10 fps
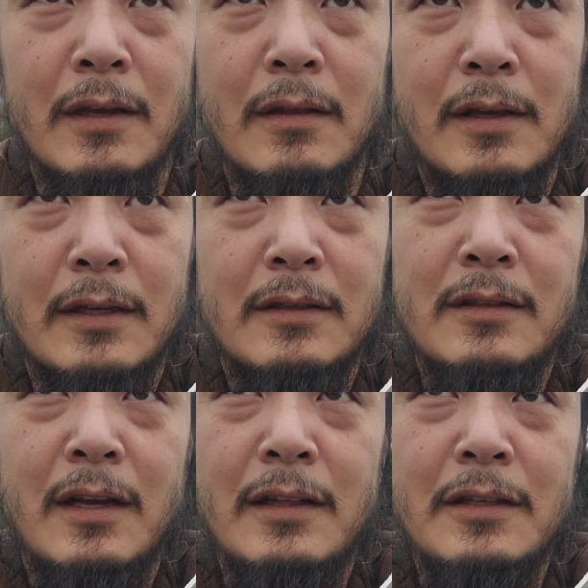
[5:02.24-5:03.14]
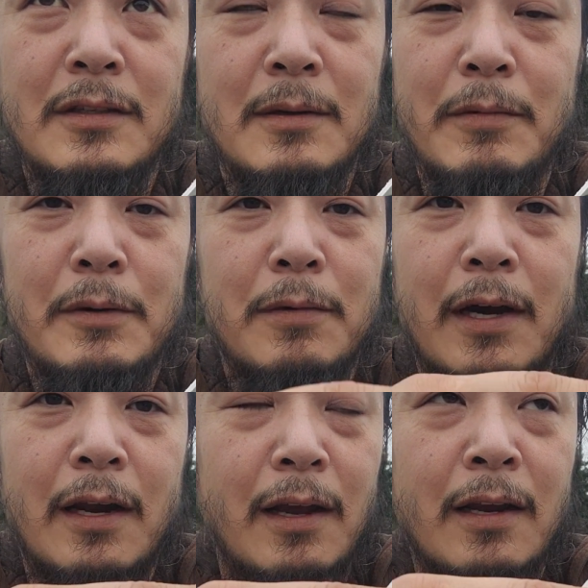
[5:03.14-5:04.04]
it like slightly slippery,
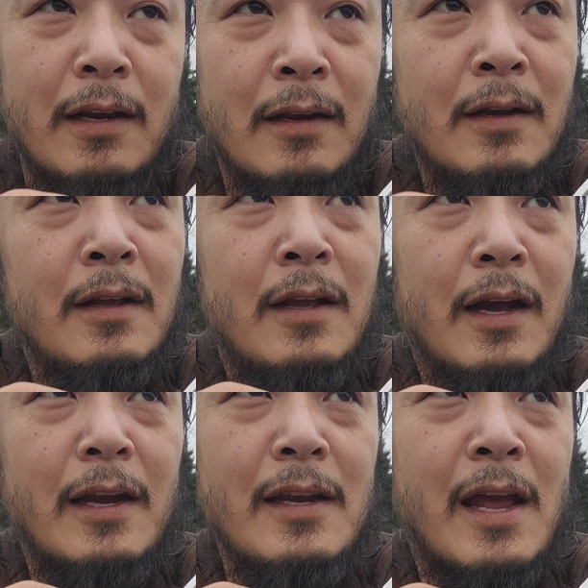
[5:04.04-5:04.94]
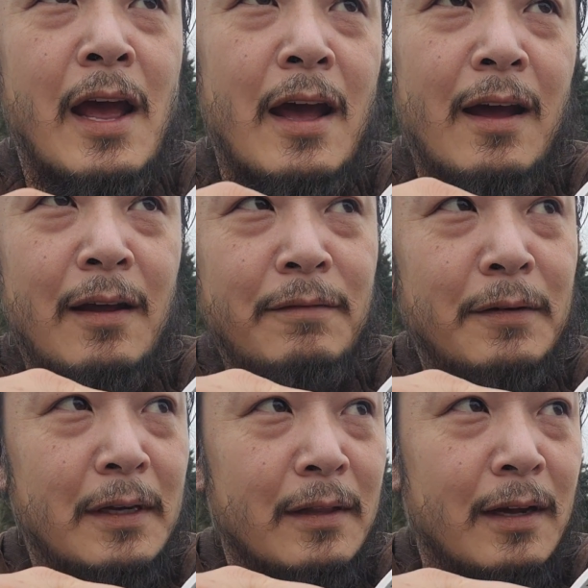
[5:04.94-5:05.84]
but I didn't have
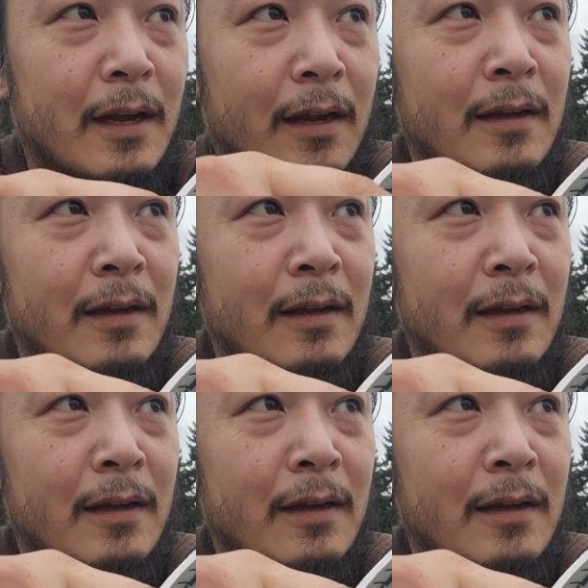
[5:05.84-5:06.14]
like